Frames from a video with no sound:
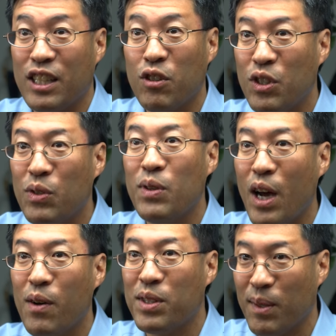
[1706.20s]
So you
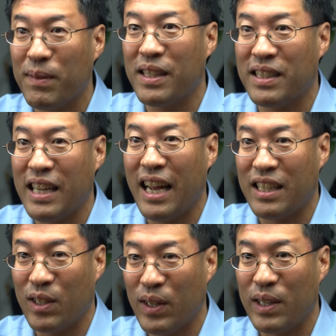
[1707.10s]
know something's
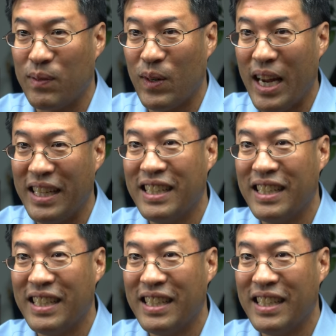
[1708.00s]
not going right.